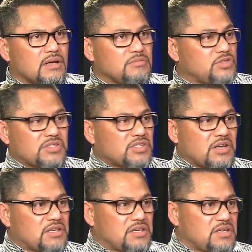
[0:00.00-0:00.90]
just
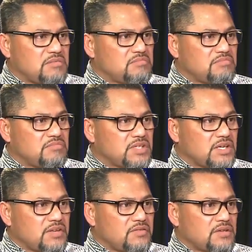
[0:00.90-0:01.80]
like He
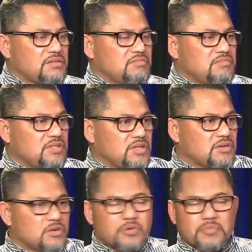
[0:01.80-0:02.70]
delivered
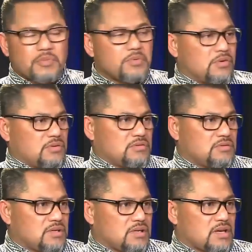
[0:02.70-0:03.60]
good people,
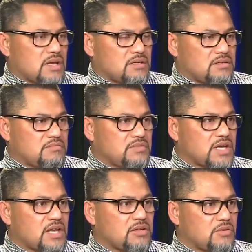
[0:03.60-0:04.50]
like
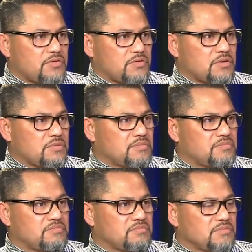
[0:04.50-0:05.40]
Daniel
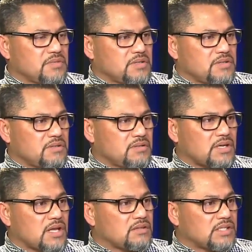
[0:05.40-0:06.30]
from the
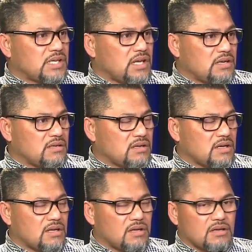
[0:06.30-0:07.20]
lion's den,
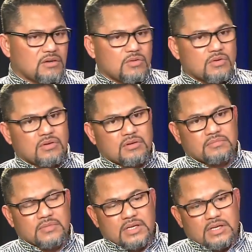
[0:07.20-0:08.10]
or
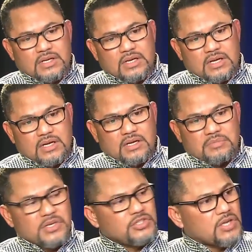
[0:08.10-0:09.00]

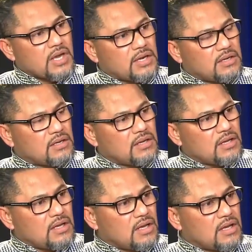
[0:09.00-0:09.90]
Meshach,
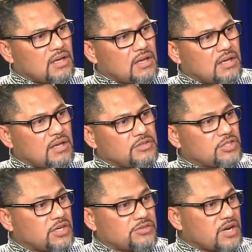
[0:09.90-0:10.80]

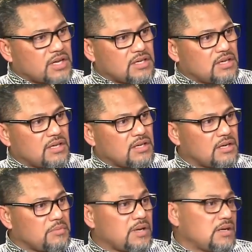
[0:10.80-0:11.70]
Shadrach,
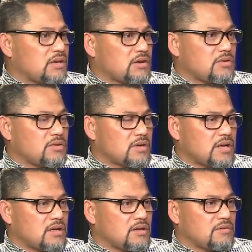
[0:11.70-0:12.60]
and Abednego
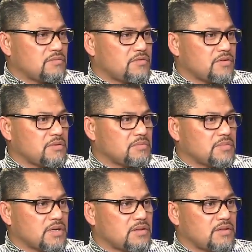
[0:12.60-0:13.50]
from
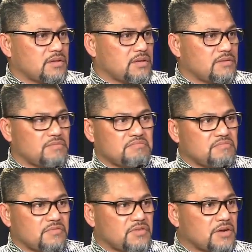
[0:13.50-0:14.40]
the
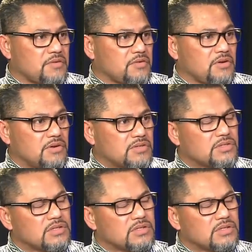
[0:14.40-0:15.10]
fiery furnace.